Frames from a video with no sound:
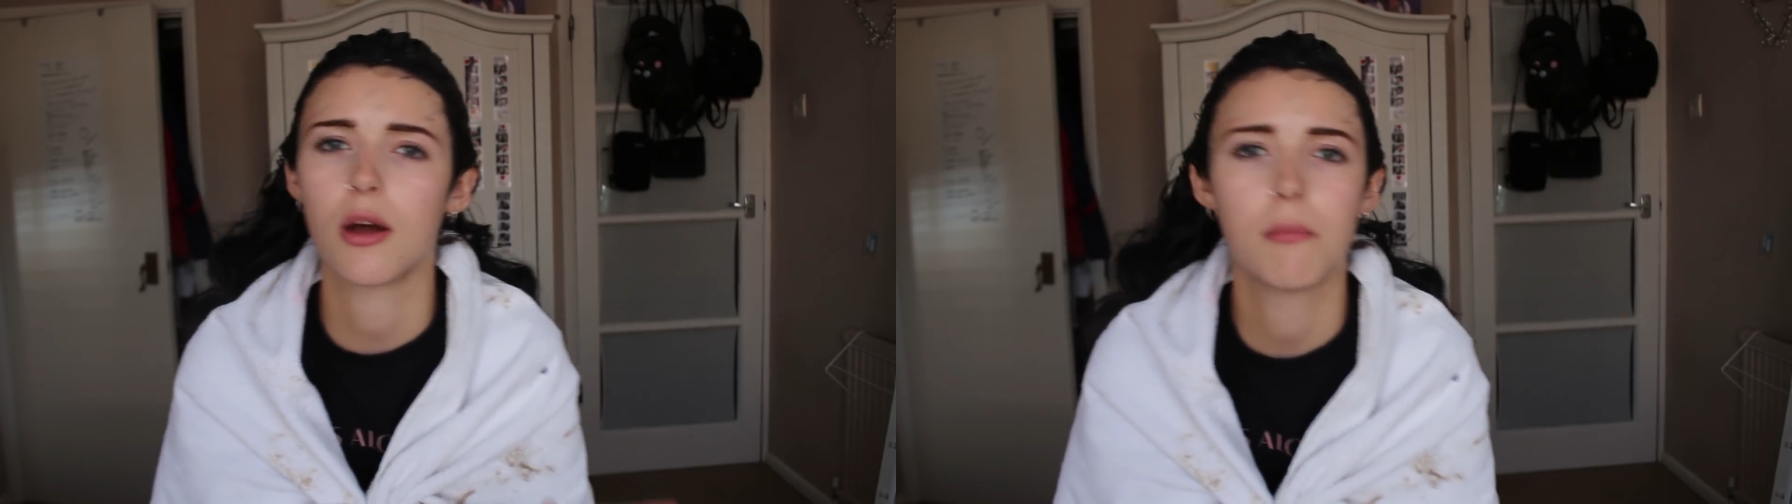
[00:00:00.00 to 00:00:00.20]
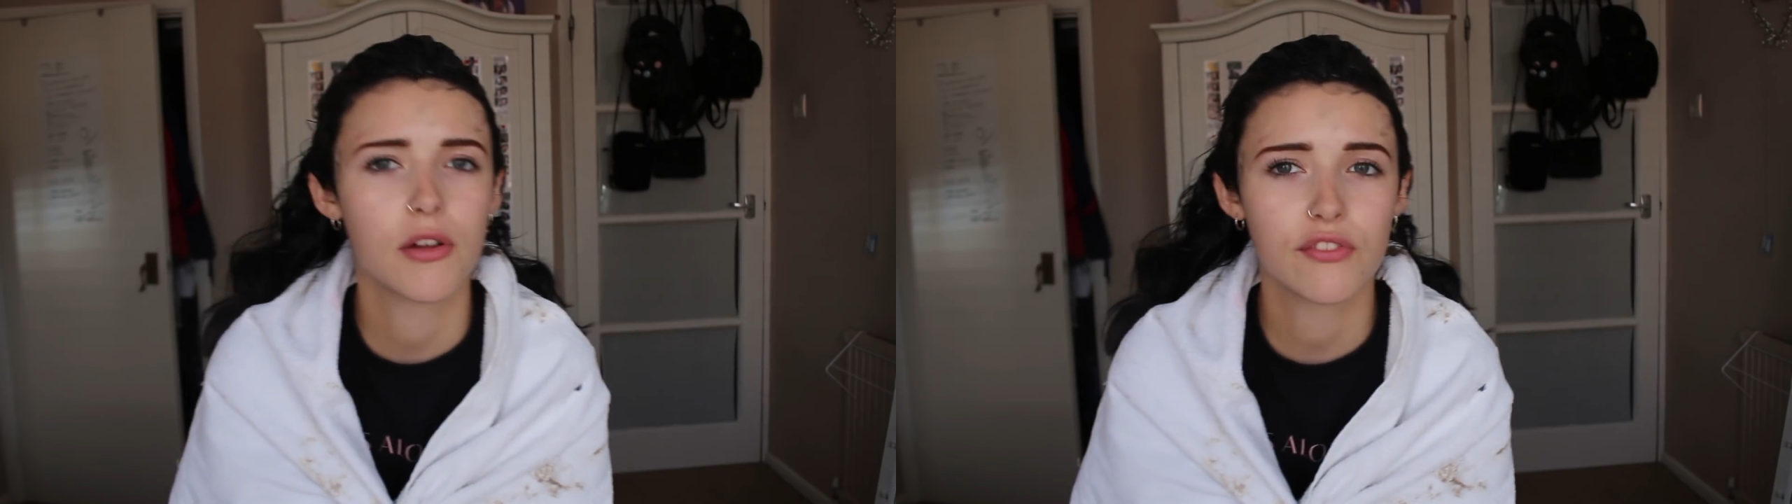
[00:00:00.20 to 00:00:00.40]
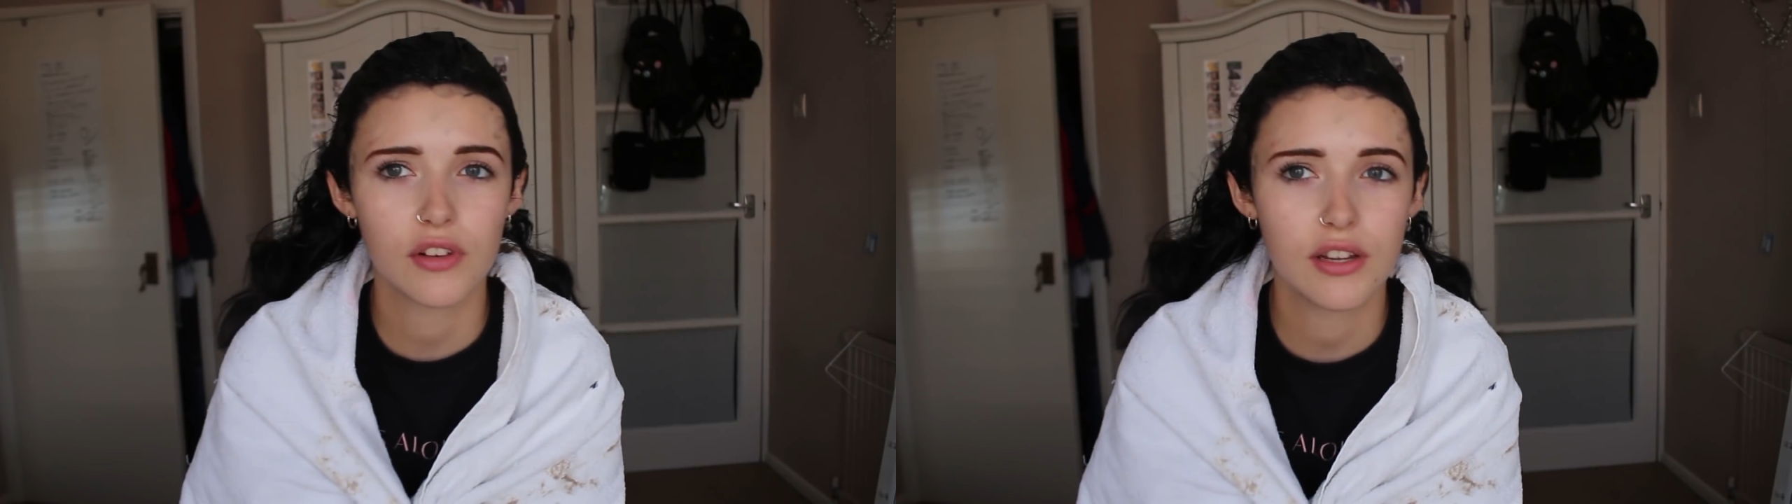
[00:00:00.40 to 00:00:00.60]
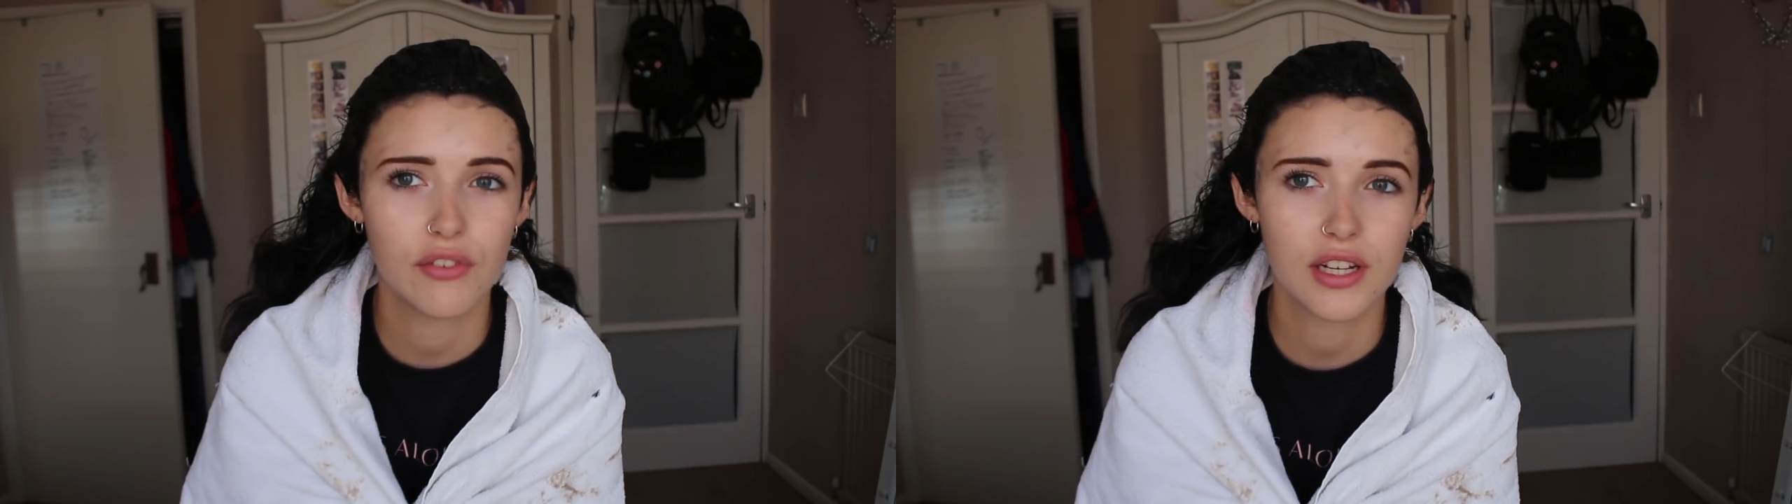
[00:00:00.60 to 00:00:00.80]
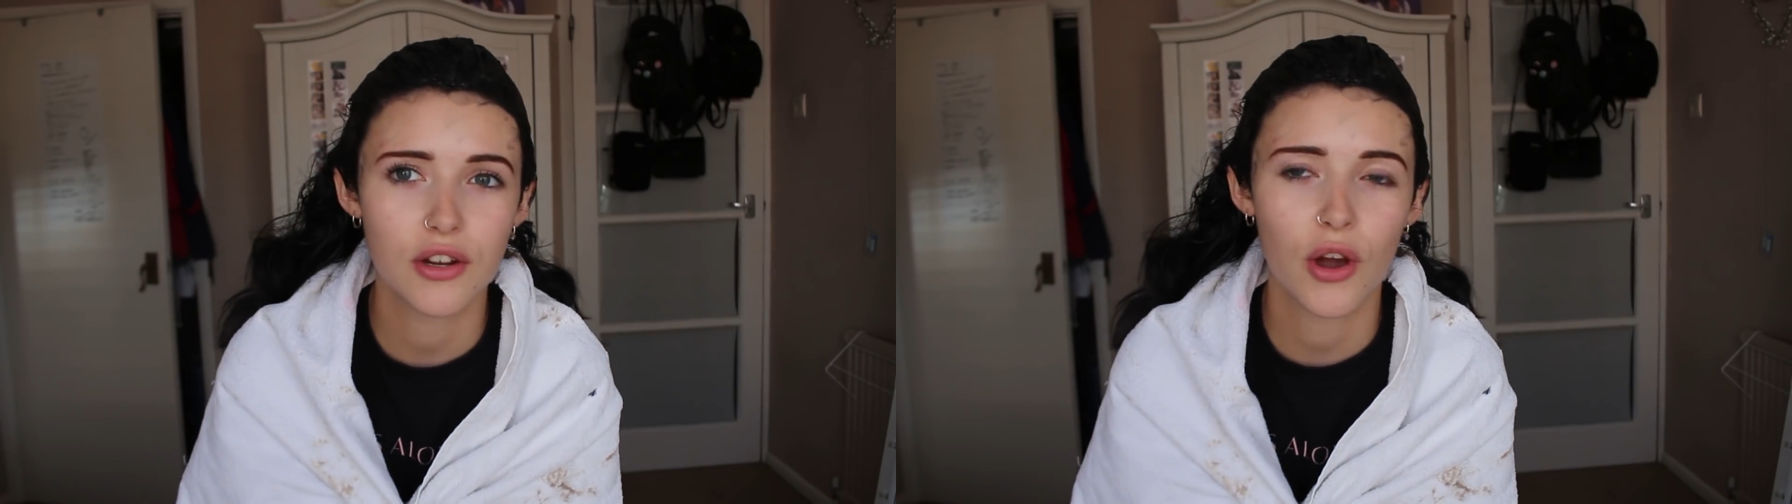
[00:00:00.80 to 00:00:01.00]
a monthly
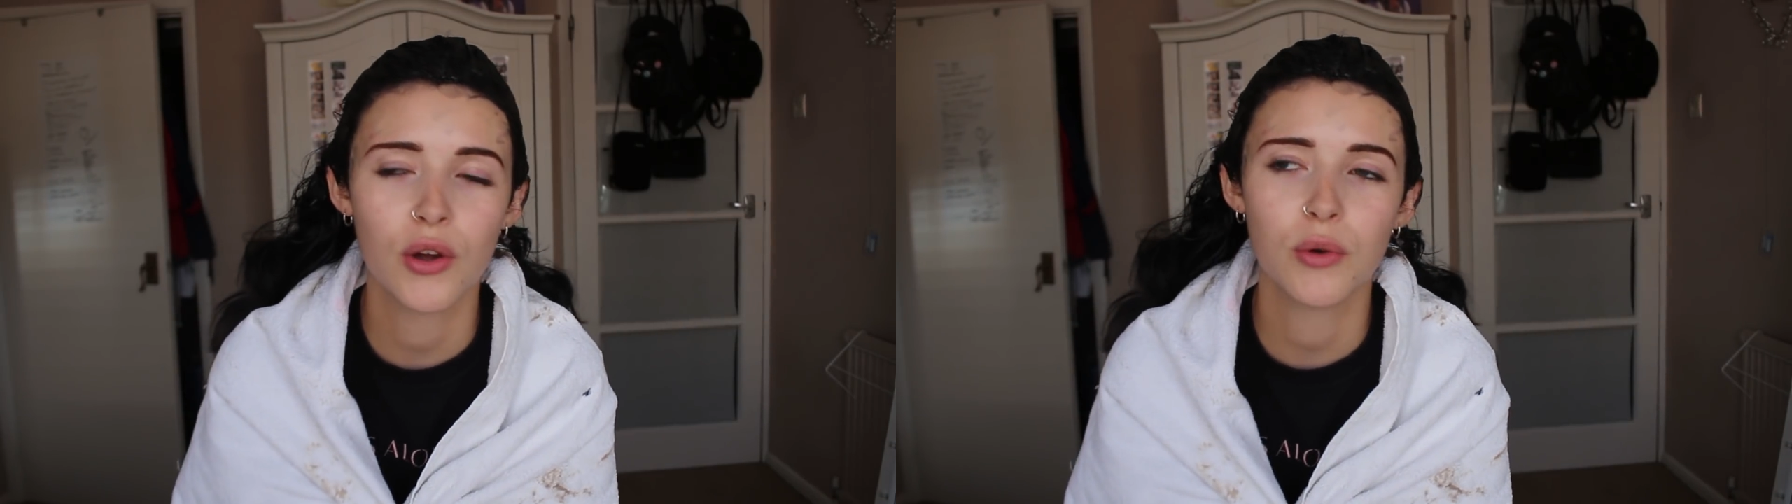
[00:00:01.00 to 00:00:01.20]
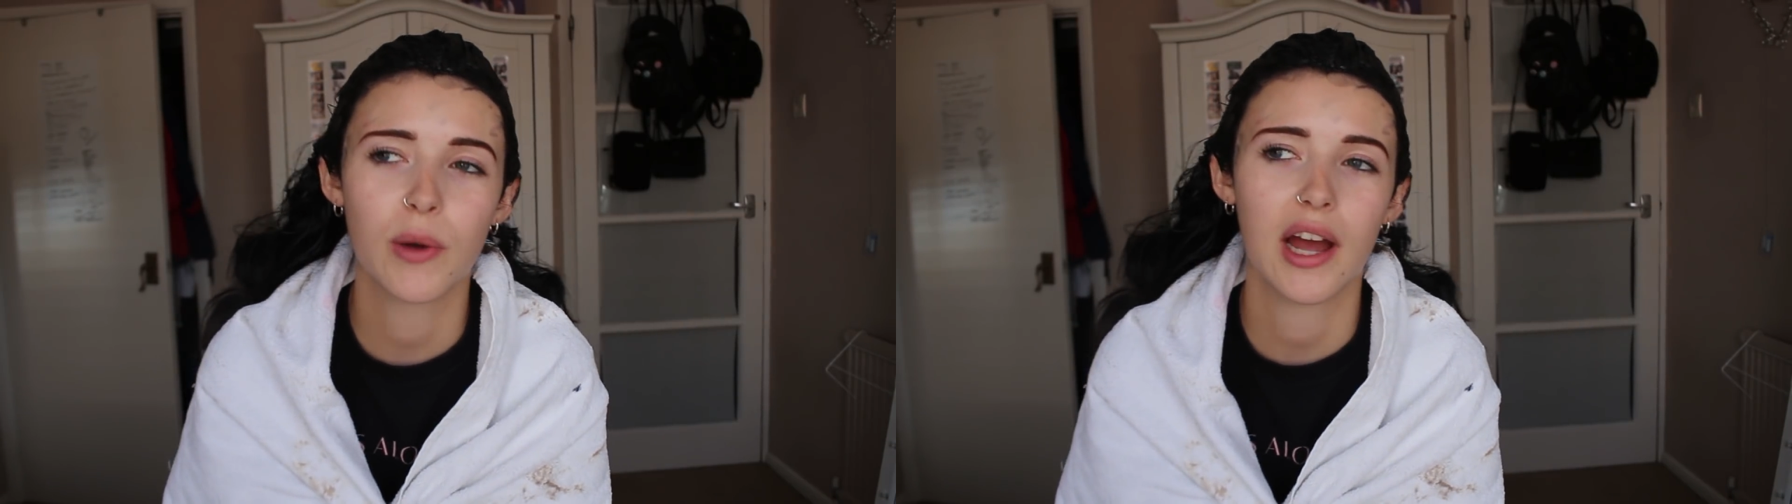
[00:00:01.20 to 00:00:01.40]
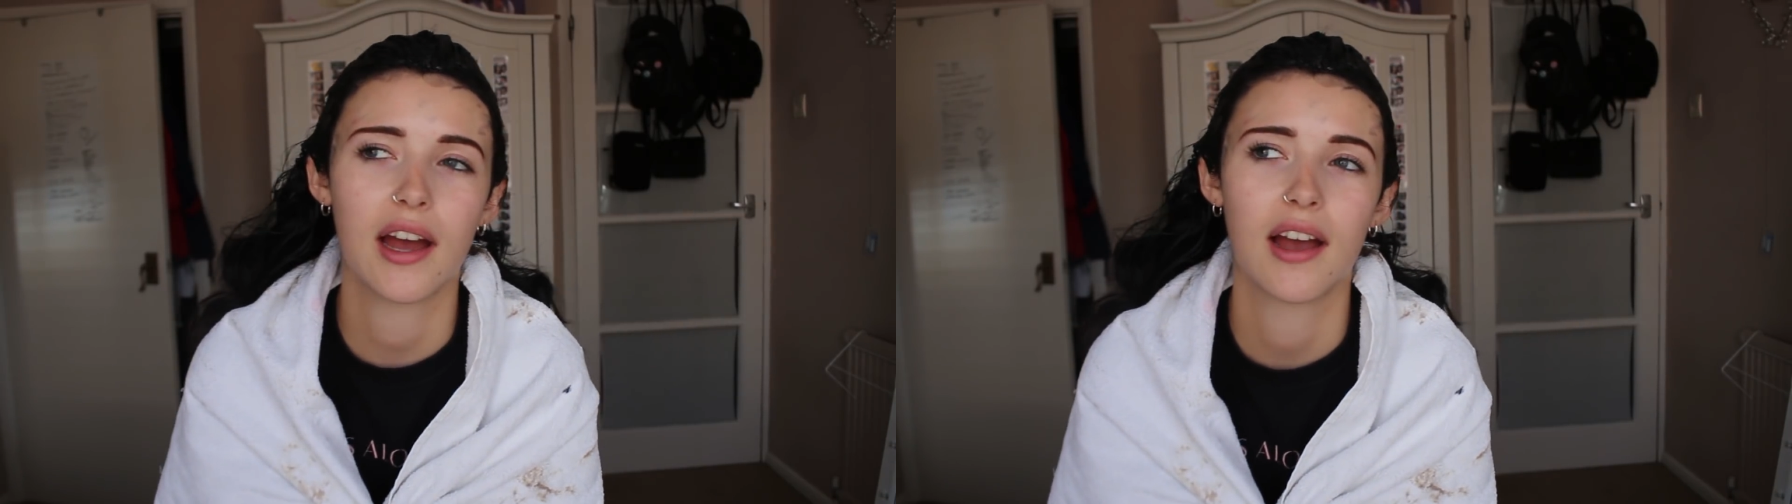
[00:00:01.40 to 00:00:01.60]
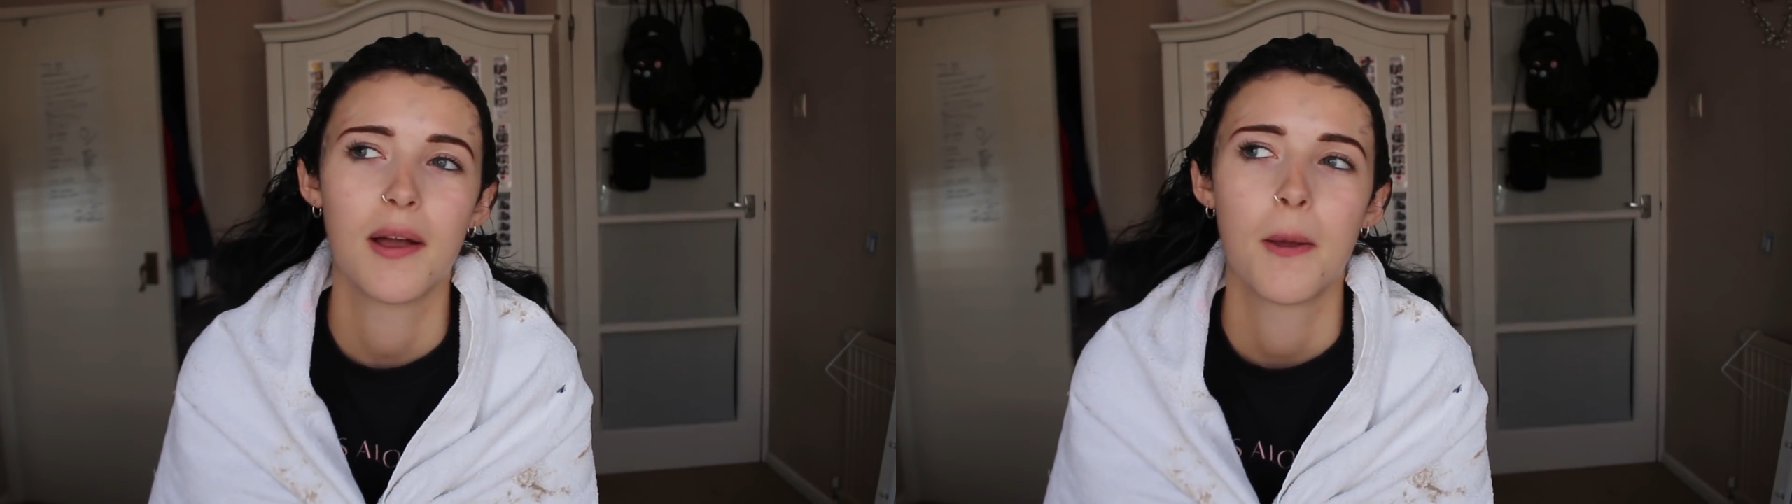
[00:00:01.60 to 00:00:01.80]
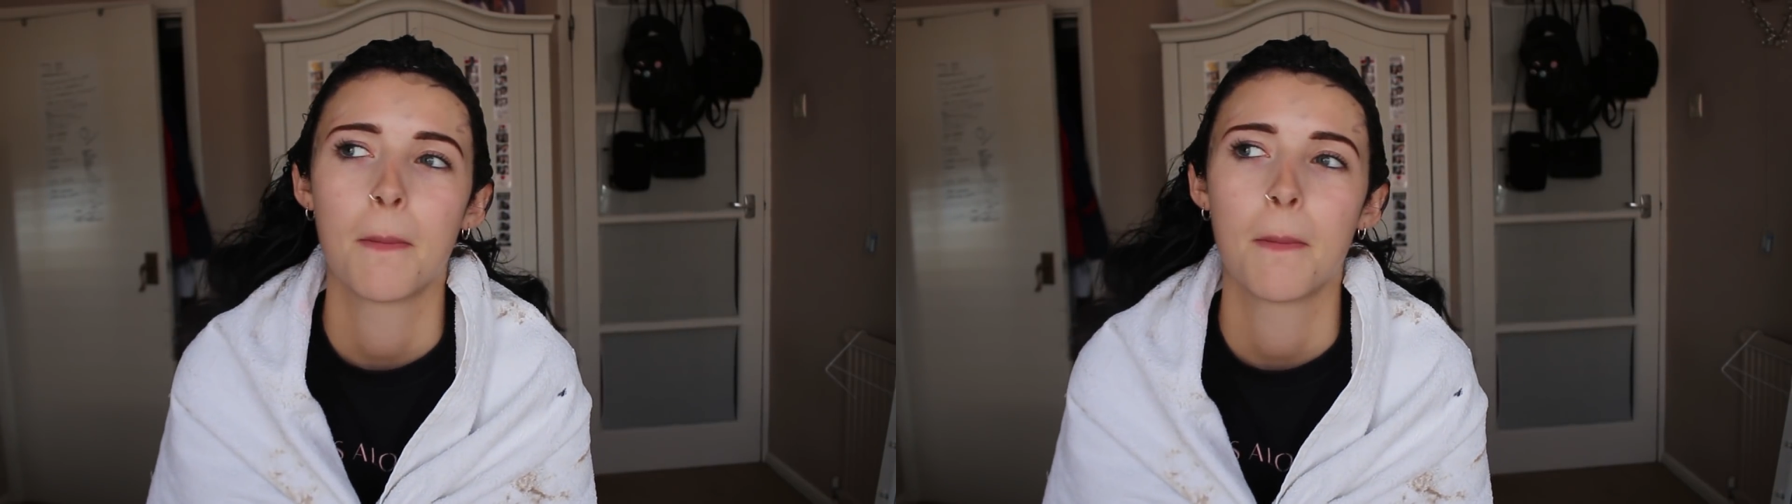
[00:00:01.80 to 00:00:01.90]
video where